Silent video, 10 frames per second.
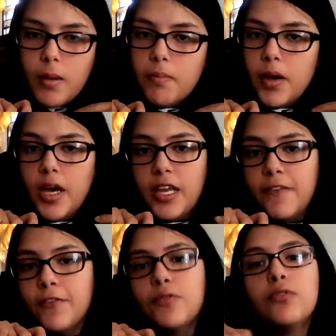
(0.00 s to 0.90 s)
but
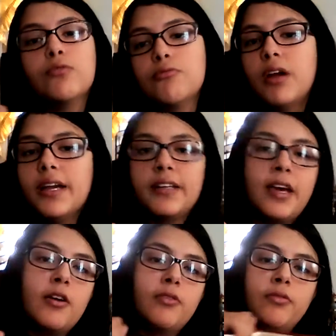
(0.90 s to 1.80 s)
if you write
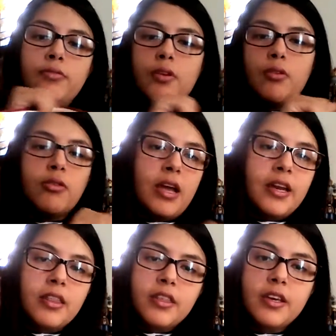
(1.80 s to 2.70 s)
down or
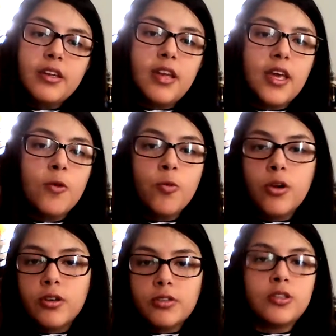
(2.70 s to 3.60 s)
anything, it
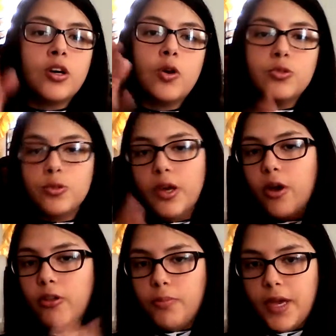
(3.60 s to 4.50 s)
won't go to the
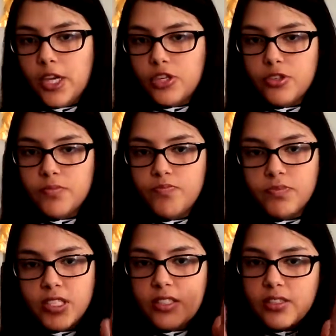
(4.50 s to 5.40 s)
other page.
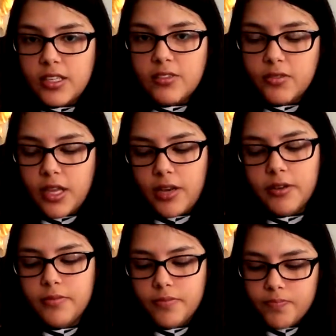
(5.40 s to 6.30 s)
It stays on there.
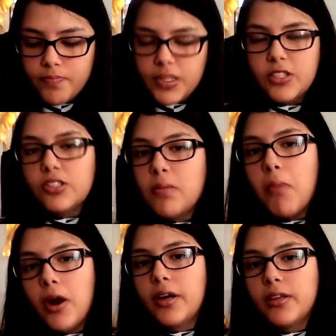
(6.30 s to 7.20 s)
It doesn't
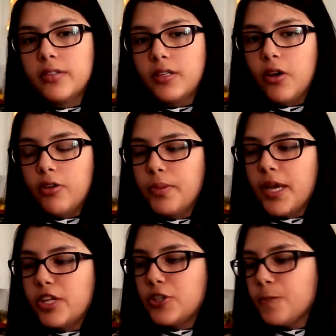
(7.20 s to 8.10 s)
mark the other
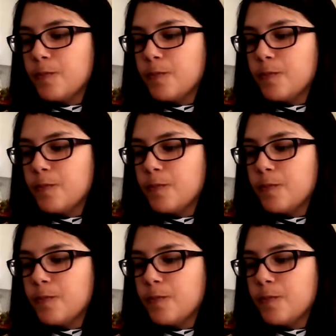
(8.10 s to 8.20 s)
page.